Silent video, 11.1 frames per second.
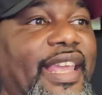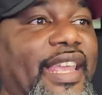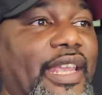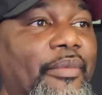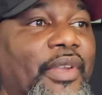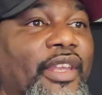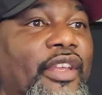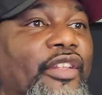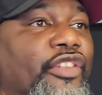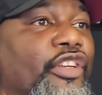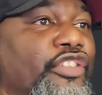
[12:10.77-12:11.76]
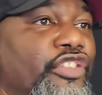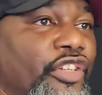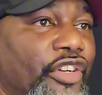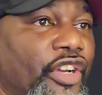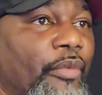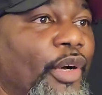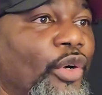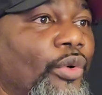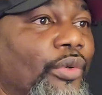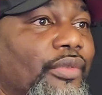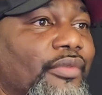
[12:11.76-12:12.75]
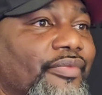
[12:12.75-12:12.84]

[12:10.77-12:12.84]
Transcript: game, the Sugar Bowl.